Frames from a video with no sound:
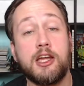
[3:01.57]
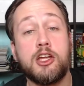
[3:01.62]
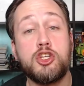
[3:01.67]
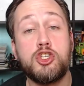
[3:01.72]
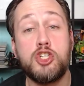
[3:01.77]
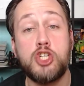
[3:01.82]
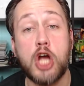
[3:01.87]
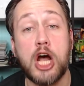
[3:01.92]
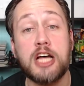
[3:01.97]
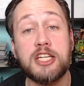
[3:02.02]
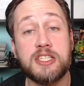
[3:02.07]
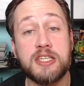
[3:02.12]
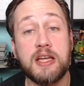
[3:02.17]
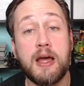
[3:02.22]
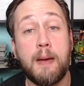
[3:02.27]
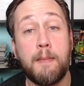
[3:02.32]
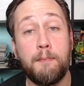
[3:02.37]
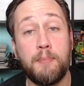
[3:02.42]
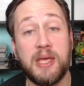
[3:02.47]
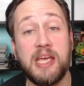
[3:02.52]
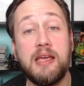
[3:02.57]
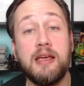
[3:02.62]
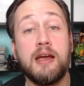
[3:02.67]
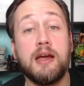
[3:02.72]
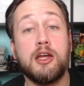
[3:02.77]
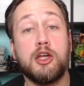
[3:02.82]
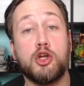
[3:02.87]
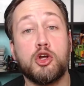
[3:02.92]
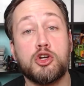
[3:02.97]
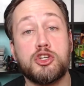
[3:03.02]
Just be
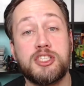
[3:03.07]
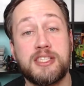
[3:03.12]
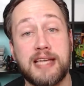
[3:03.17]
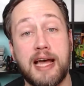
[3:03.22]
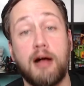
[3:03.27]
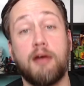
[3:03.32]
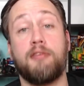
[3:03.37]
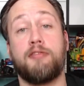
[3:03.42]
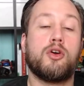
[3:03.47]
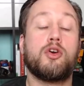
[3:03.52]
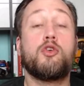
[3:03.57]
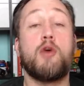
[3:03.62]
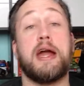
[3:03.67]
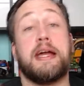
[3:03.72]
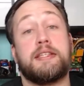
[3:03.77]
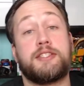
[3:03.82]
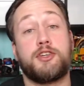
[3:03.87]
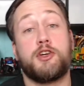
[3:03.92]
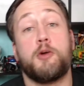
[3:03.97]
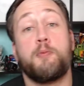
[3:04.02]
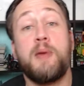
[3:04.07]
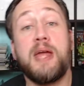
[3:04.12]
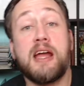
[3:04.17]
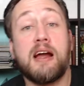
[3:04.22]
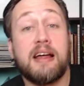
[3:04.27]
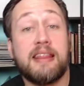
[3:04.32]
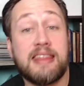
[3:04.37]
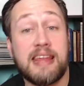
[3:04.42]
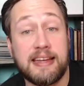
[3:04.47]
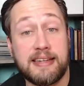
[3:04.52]
yourself. Great, so you're being
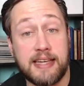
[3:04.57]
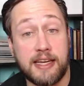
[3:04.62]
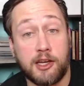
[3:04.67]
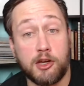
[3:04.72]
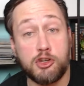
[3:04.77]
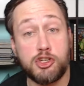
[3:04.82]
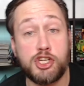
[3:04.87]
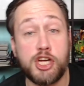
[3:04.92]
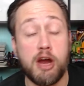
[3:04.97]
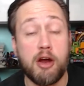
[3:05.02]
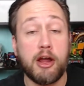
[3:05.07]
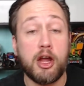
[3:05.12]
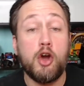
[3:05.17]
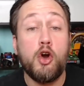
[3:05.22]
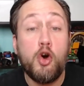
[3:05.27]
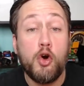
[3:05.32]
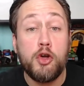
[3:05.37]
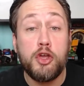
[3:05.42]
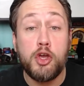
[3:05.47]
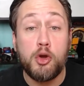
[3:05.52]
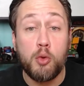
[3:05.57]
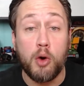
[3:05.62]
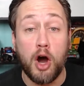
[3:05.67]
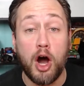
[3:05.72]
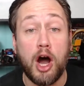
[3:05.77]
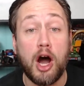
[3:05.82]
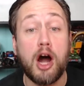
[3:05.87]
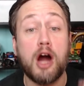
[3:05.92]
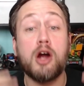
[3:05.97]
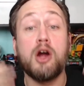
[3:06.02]
authentic. You're sharing who you
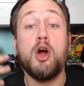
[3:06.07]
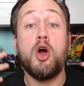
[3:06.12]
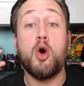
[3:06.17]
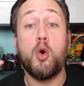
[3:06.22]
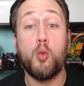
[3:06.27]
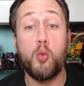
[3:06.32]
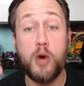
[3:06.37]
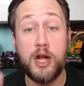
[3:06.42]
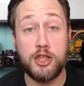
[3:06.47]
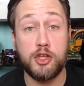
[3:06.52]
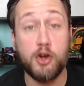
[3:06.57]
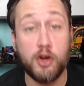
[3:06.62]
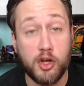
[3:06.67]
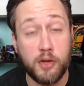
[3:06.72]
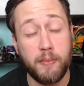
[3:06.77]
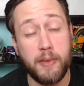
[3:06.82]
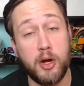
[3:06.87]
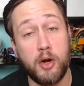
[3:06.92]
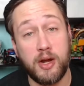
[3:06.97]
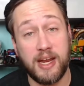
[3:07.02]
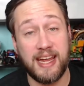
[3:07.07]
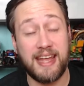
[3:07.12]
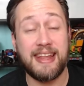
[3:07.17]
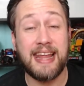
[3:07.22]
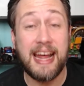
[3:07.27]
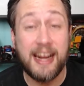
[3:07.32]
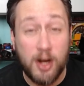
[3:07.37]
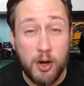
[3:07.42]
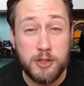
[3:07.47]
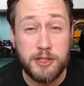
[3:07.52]
are with your community, and
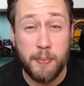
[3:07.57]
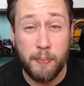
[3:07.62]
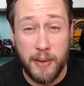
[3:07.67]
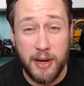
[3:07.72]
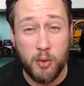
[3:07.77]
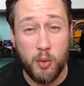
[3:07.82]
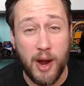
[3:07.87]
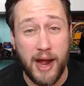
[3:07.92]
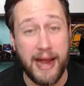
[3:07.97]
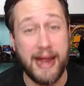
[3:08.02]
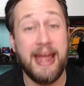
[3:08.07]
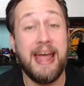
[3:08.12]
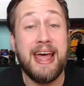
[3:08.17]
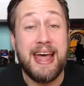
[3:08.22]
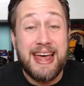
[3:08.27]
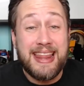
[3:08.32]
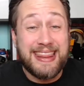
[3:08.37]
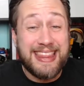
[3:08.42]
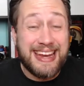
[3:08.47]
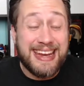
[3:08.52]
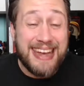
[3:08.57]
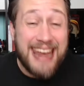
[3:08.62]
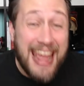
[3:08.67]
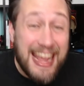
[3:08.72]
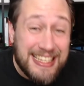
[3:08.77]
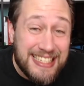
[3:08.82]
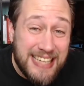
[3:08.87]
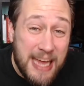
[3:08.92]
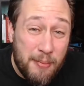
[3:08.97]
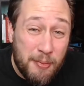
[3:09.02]
that goes a big way. The next
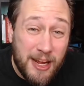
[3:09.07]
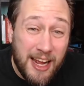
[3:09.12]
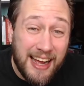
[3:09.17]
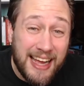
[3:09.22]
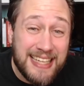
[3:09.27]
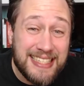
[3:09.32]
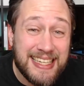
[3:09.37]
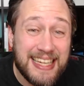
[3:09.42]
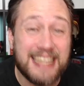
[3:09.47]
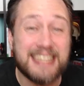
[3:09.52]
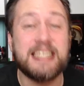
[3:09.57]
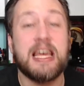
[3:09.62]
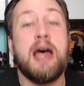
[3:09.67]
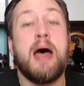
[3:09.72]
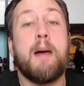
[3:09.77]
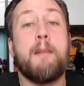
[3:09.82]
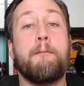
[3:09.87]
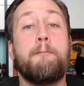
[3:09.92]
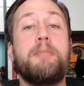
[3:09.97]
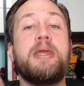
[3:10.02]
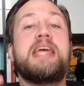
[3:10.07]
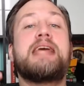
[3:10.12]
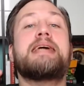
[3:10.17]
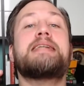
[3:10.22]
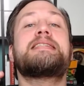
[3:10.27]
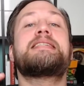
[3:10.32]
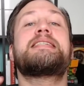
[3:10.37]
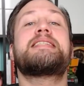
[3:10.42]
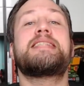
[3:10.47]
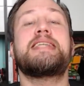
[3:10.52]
step, guys, is be
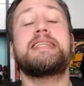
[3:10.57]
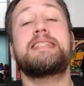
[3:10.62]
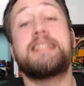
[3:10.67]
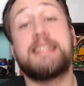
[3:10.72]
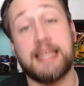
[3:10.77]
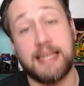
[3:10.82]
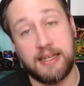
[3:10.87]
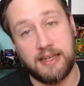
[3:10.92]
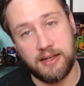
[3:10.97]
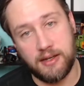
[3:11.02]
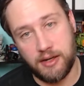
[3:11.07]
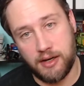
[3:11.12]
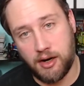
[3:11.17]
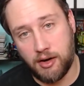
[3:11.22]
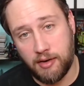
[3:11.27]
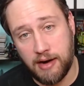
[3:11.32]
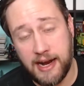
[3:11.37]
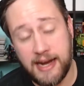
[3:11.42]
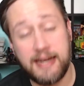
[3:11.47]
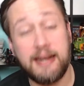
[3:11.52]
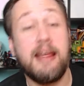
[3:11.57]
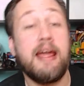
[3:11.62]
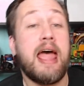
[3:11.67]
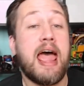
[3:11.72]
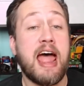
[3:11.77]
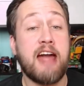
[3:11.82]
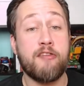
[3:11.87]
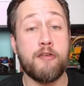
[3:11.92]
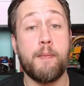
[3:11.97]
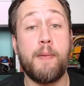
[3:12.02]
consistent. All right,
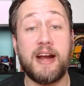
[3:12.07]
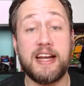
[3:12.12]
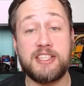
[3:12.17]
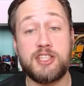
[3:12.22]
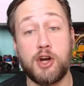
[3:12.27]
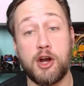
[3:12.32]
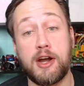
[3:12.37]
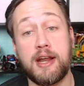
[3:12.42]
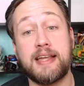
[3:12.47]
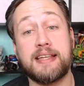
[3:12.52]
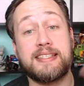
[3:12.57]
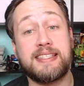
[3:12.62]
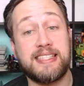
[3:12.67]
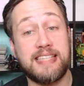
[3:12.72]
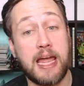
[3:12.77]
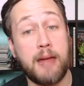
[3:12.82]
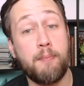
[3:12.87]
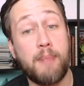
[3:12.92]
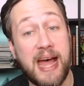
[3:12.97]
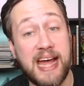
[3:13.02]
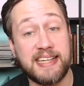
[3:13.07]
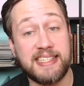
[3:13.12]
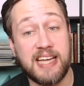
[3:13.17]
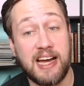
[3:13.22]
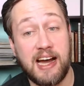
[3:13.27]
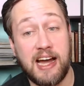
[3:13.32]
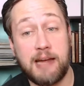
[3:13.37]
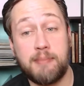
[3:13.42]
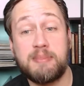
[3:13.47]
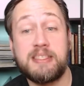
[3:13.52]
everybody's heard it. Same bat
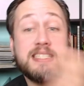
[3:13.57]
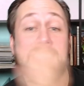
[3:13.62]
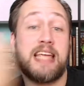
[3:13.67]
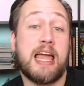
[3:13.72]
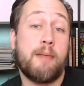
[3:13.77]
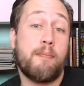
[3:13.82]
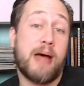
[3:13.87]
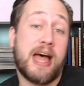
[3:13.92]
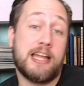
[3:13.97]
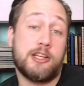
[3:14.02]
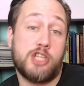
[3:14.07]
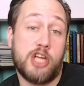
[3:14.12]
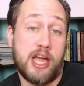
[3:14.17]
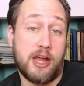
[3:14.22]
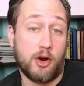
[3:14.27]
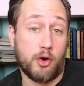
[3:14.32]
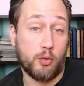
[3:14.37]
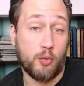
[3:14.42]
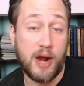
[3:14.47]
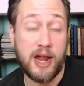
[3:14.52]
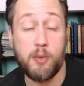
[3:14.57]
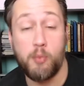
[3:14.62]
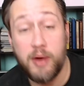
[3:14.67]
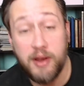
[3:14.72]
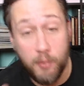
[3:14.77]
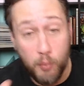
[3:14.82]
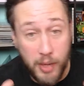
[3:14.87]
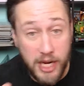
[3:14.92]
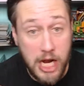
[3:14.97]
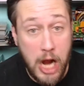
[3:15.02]
time, same bat channel, right?
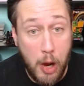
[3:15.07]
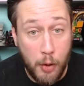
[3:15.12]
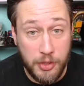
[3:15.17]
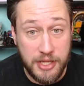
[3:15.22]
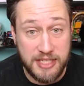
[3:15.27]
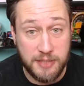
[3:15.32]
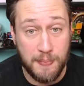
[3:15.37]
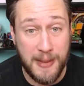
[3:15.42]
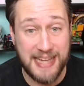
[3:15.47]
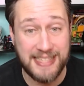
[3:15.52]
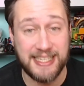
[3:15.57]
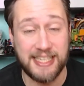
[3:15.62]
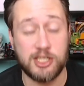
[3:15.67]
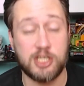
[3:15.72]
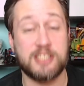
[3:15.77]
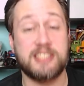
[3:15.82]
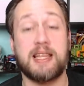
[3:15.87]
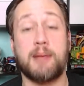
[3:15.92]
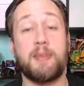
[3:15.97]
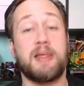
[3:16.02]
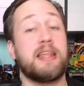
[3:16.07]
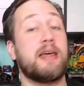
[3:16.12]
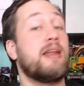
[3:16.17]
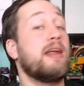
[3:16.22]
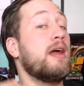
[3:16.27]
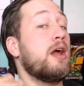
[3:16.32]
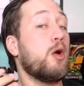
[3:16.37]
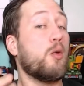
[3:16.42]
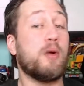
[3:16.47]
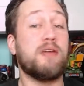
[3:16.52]
We know this message. It's something that
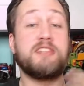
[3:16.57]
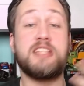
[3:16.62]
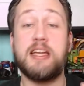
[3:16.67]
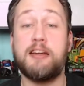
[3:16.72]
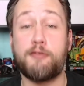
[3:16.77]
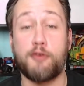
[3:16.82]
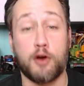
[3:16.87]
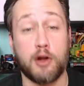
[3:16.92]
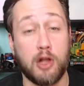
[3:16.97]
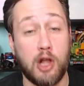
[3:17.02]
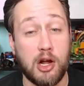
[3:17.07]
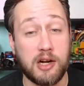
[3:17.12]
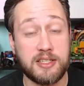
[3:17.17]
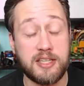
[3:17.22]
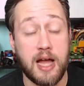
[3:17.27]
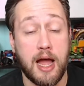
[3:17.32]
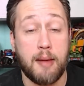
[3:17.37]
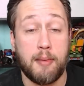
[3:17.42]
we've seen for a long time.